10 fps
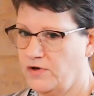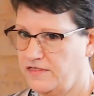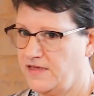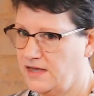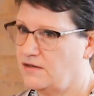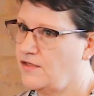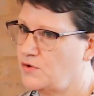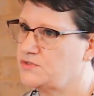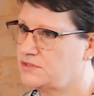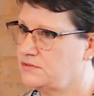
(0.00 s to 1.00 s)
within
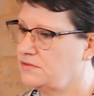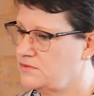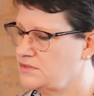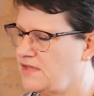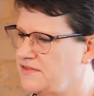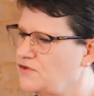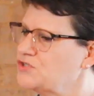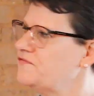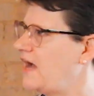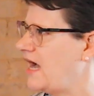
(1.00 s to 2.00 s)
those, I think
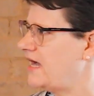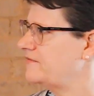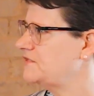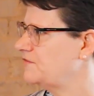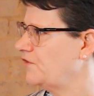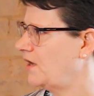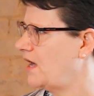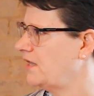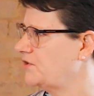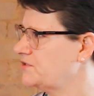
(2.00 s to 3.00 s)
there's 5 different
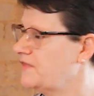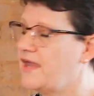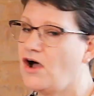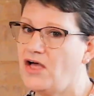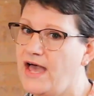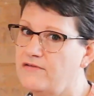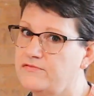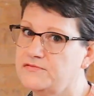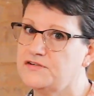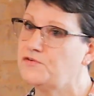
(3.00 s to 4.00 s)
colors. And they all
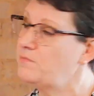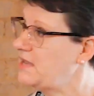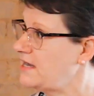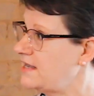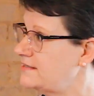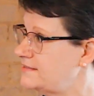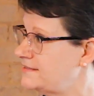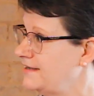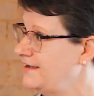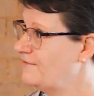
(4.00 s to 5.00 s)
have different
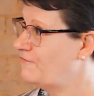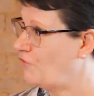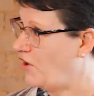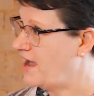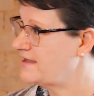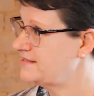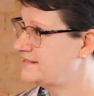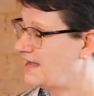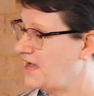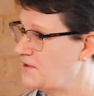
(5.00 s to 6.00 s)
meanings for
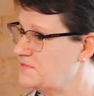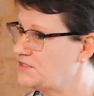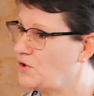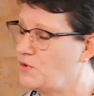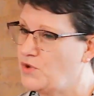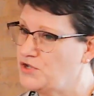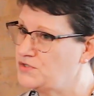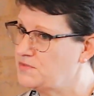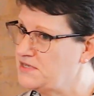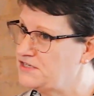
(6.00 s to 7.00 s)
us. And we
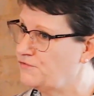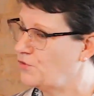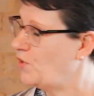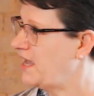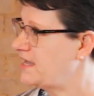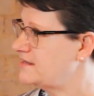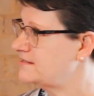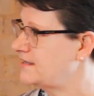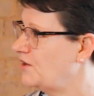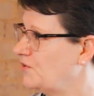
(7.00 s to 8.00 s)
use them in different ways.
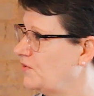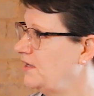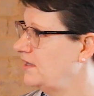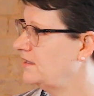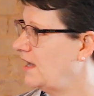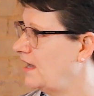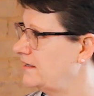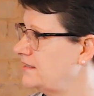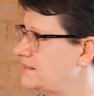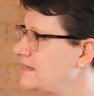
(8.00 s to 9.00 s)
So
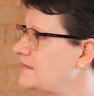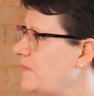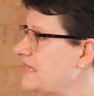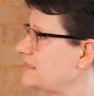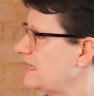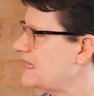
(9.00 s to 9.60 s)
yeah, it makes it